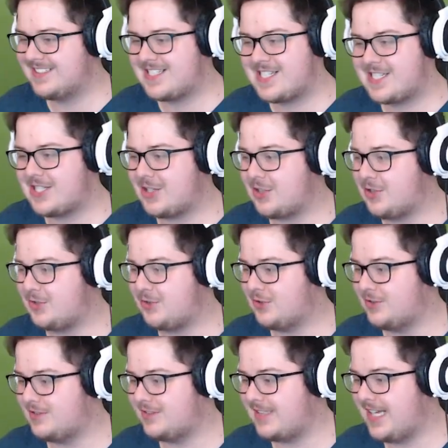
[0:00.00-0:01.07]
So cool.
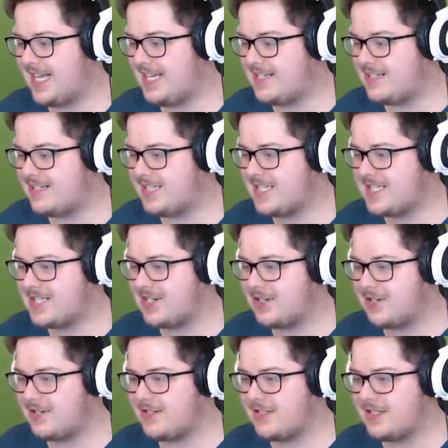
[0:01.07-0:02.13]
And this
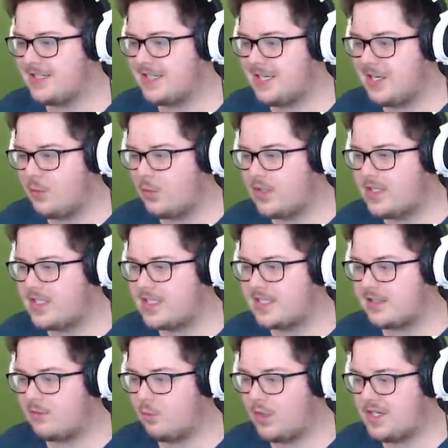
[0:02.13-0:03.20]
zone was
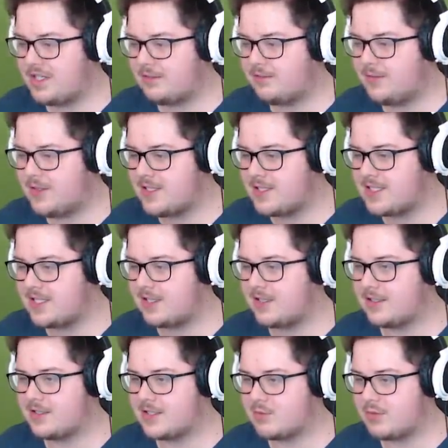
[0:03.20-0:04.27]
one of the first
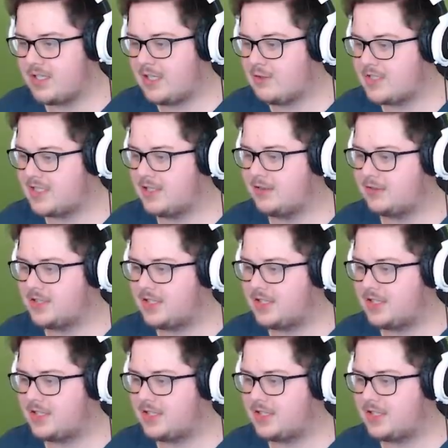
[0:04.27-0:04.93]
zones when I was little to